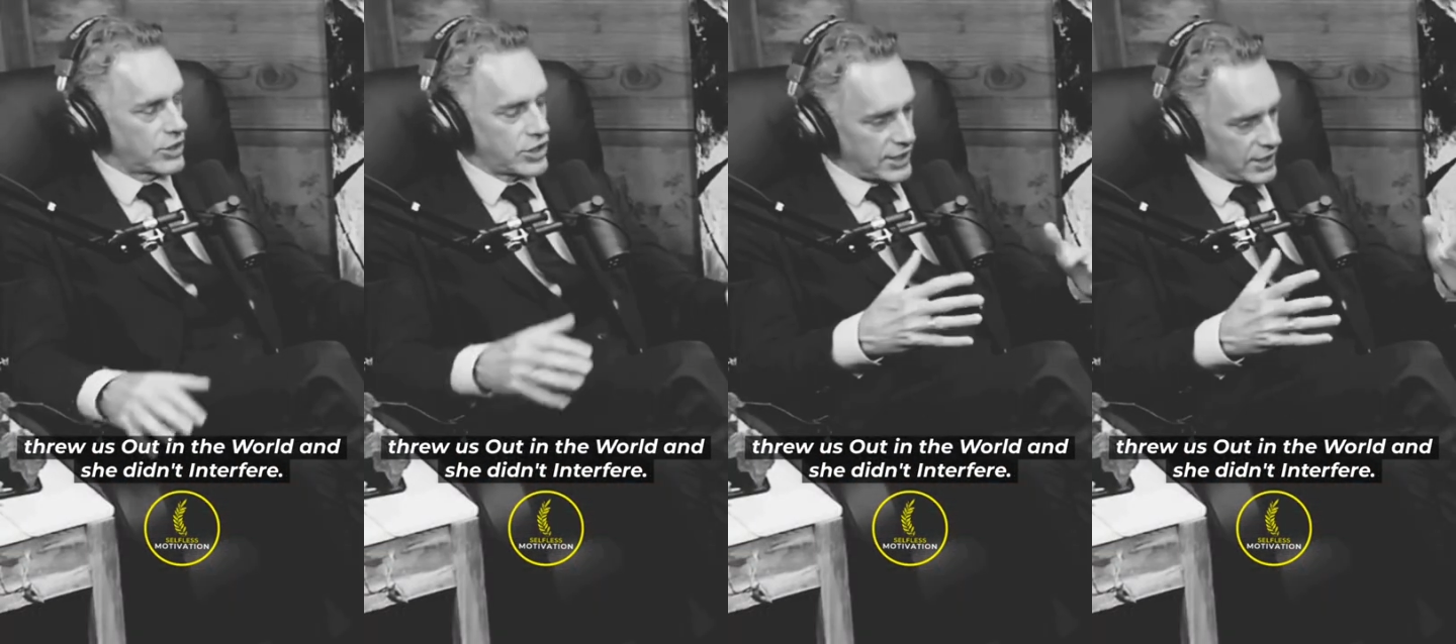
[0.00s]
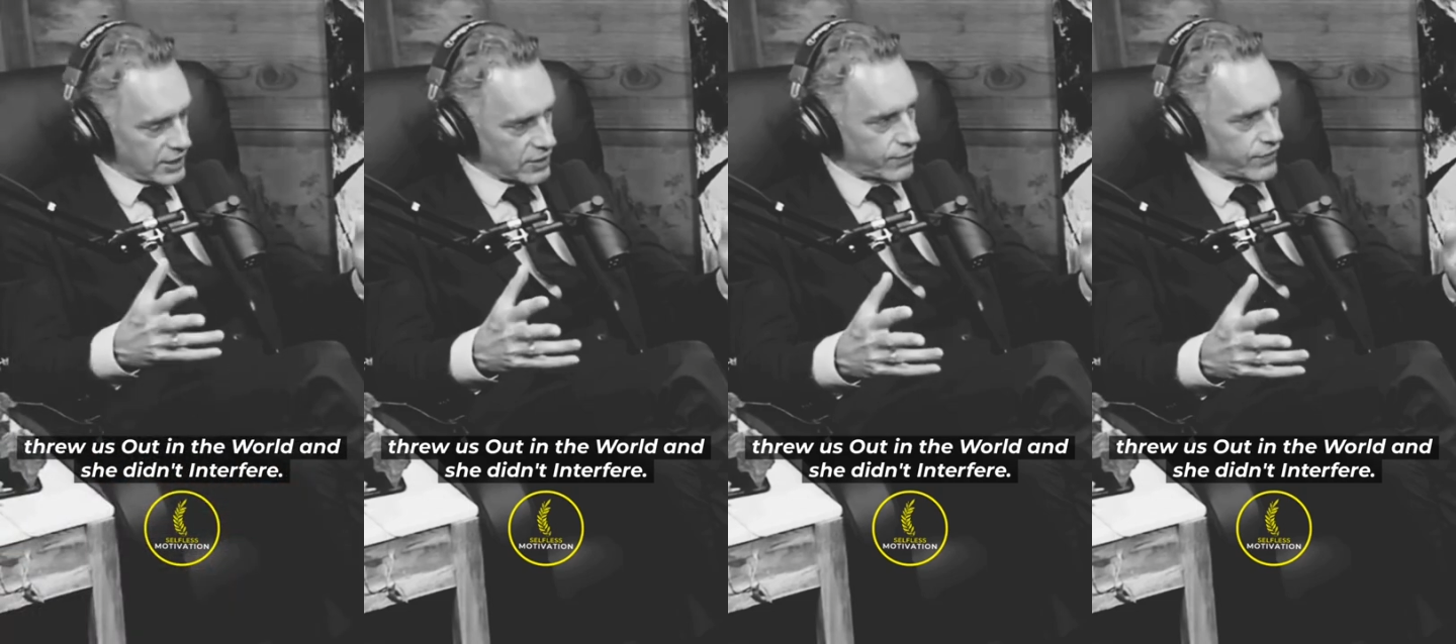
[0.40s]
and she didn't
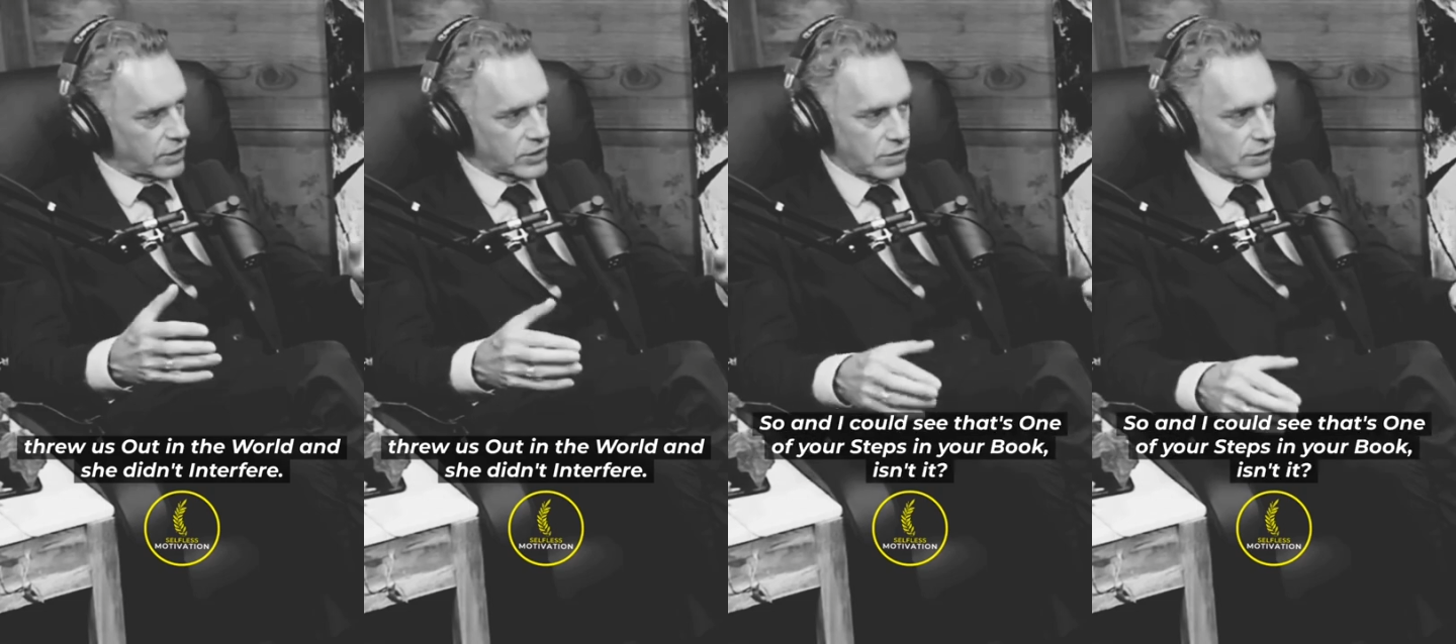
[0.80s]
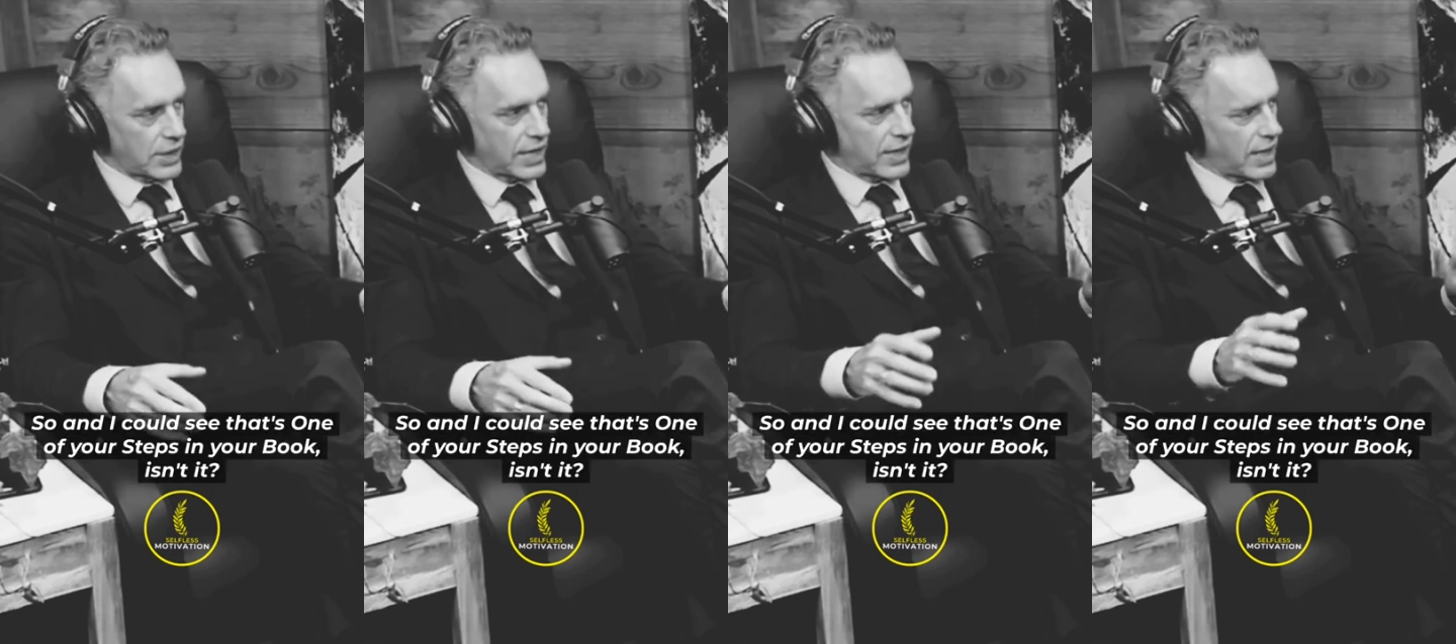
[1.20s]
interfere. So,
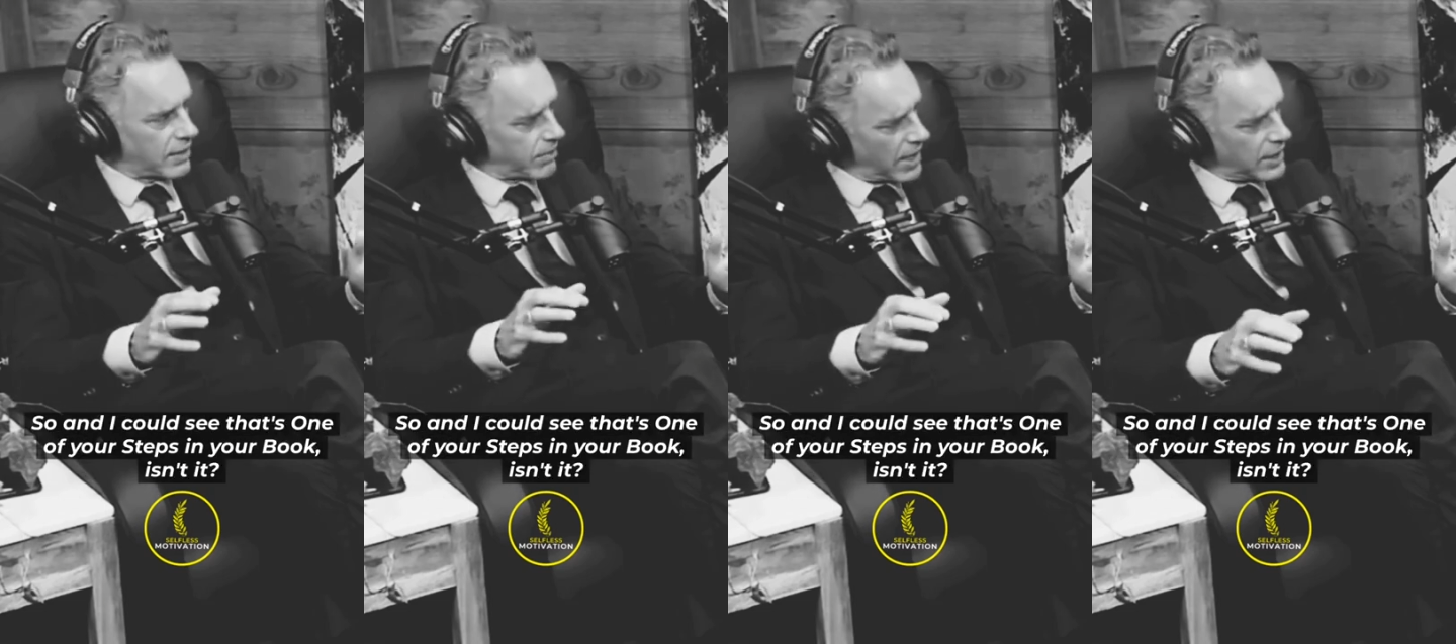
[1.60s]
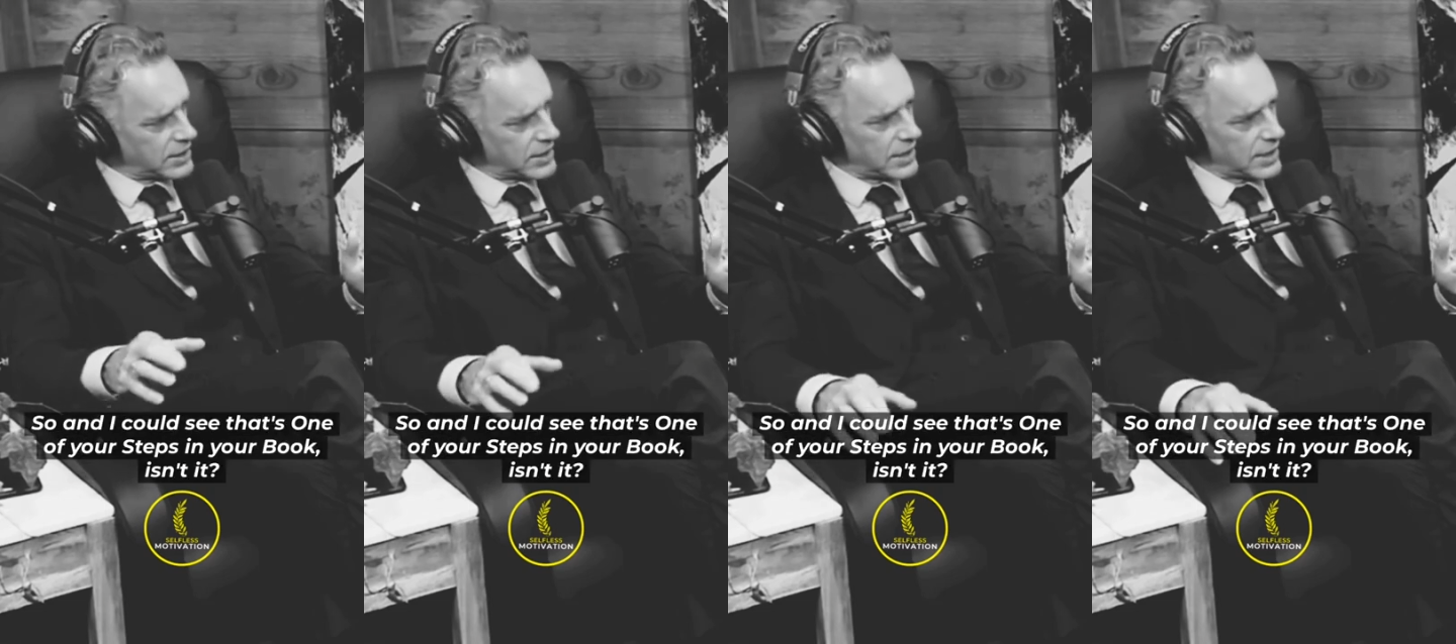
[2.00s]
and, and I
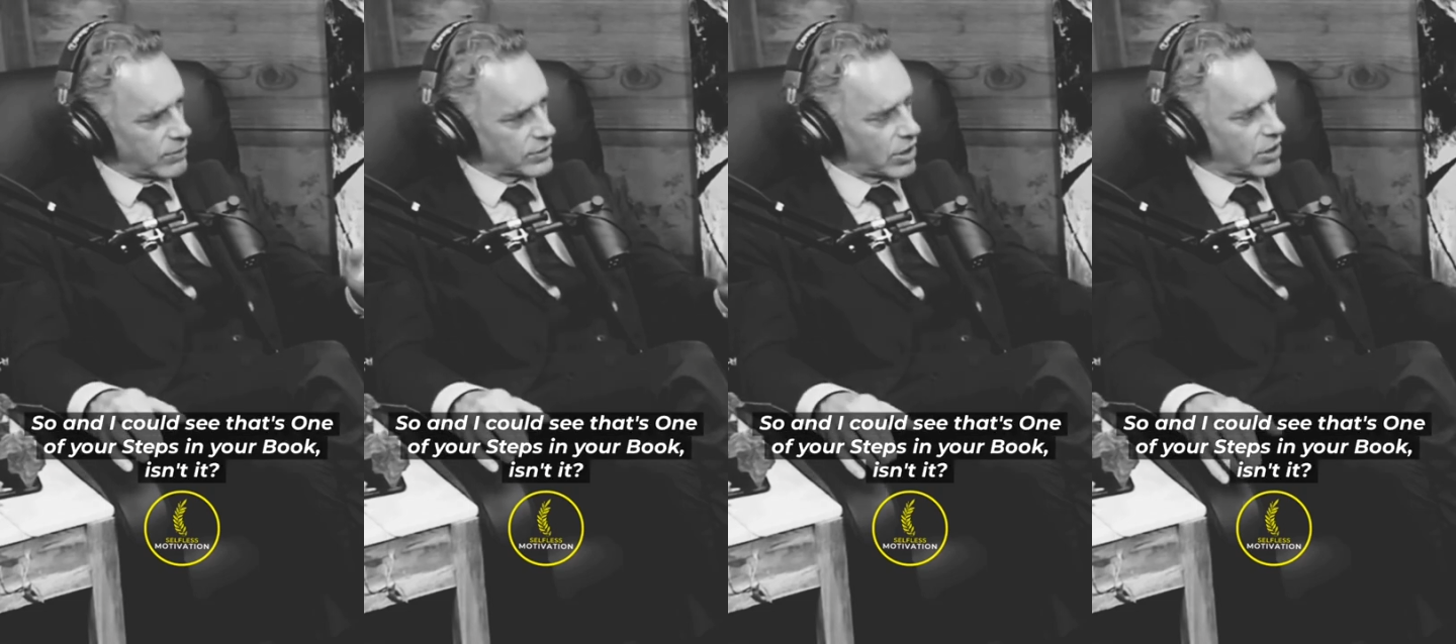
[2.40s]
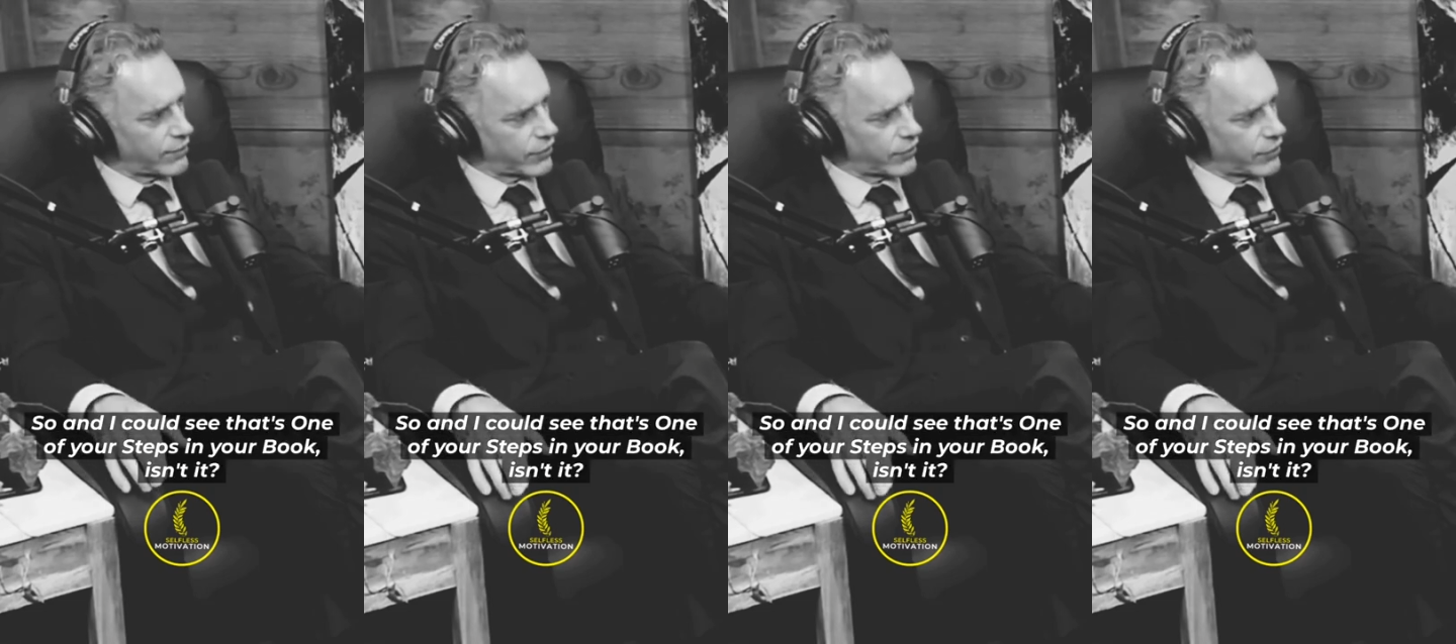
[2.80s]
could see that, and that that's was one hard of